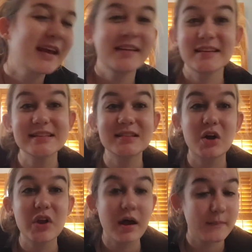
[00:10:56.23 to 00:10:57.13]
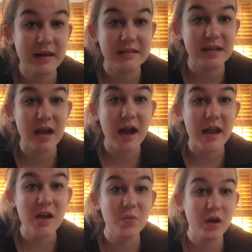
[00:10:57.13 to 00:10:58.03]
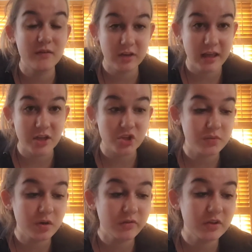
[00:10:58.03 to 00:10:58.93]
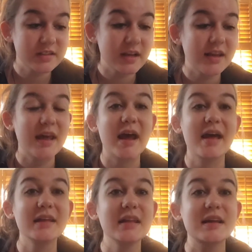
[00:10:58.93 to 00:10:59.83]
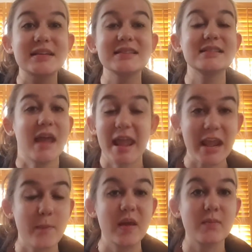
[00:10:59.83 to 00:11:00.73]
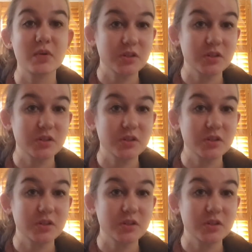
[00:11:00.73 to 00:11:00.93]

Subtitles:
This sold amazing. I went on vacation mode for a second and I had like 8 people